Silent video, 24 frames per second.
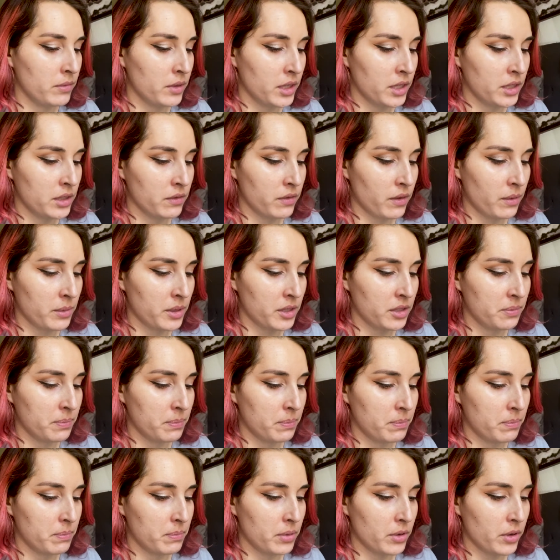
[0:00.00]
It's from this
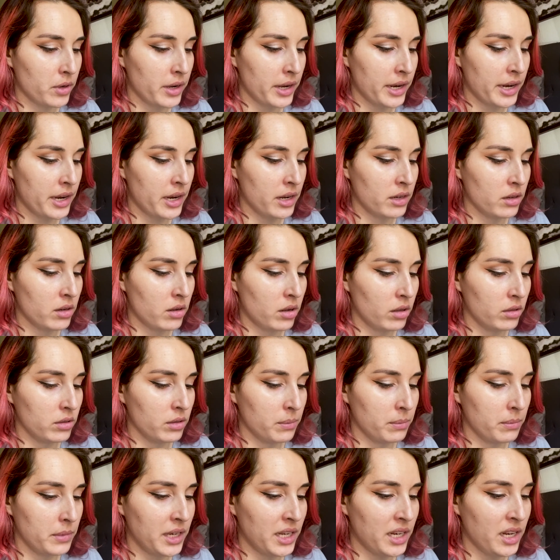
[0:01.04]
brand called
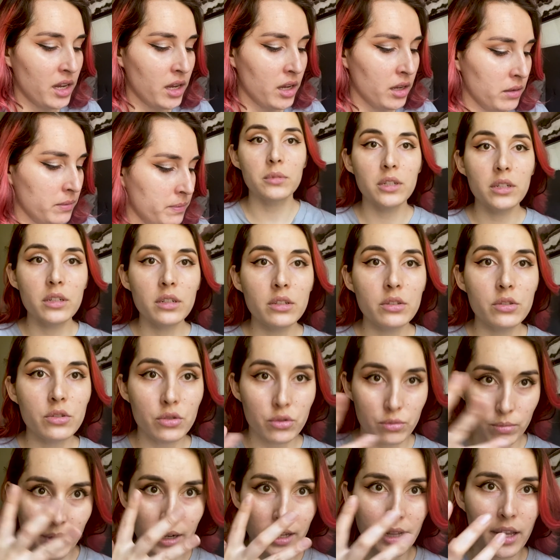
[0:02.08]
Amita. I'm gonna do
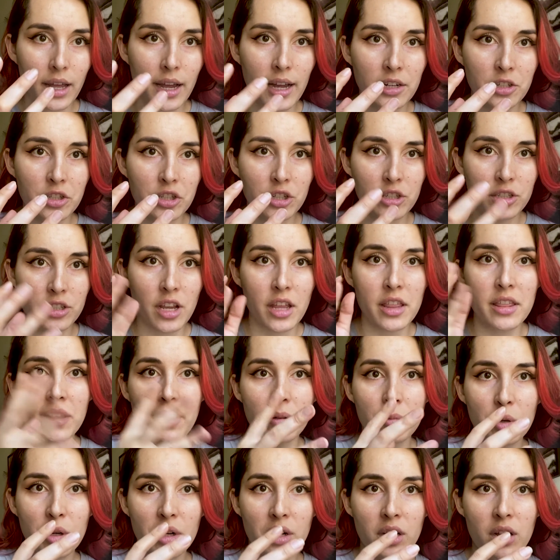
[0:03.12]
my lashes and then
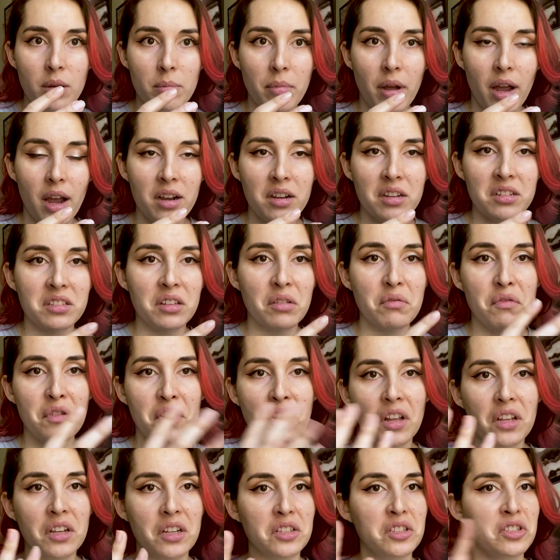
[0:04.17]
I'm gonna come back because I feel
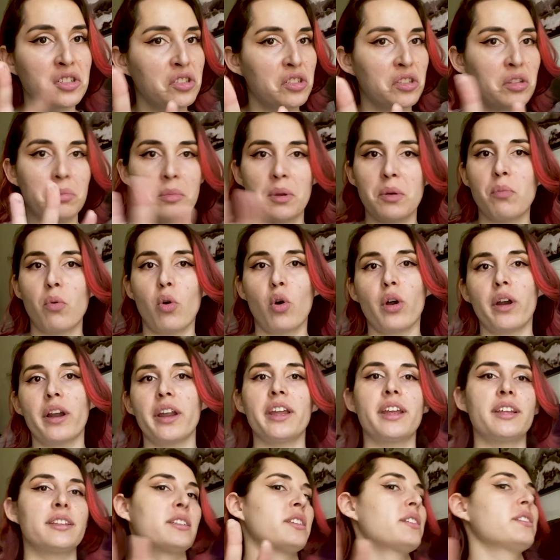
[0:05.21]
like it's just gonna be
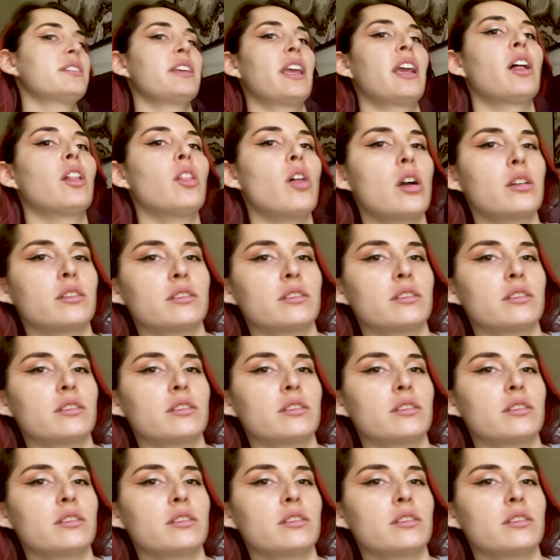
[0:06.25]
boring. It's gonna take a long